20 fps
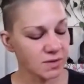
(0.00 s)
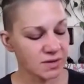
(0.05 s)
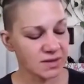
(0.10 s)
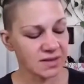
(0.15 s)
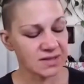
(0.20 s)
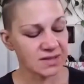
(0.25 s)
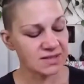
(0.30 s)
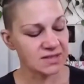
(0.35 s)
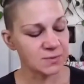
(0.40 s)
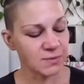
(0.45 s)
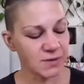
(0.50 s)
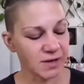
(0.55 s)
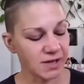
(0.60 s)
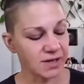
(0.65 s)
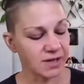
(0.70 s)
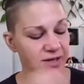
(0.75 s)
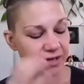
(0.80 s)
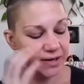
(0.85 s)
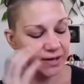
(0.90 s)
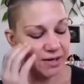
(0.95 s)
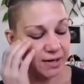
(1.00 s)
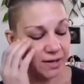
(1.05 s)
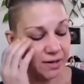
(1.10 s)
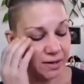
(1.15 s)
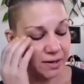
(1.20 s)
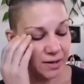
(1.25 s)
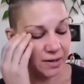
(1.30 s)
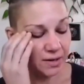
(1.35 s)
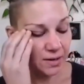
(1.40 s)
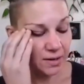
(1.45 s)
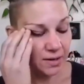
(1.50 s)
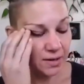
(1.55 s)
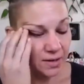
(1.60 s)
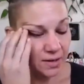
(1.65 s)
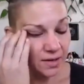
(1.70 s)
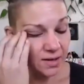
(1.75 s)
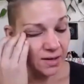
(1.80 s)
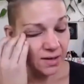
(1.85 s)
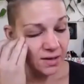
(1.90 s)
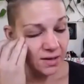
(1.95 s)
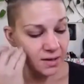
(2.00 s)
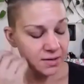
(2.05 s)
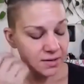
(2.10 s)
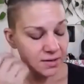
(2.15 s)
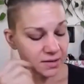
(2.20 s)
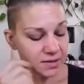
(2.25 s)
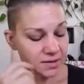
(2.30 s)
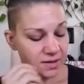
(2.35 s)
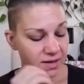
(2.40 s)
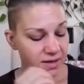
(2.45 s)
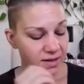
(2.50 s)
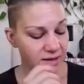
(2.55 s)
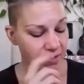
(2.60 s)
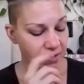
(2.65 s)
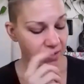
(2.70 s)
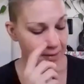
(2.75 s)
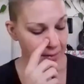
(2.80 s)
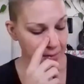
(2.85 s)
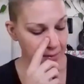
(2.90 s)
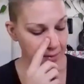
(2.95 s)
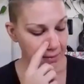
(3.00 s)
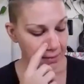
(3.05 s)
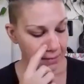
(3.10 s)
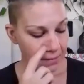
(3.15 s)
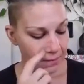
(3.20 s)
This right here, the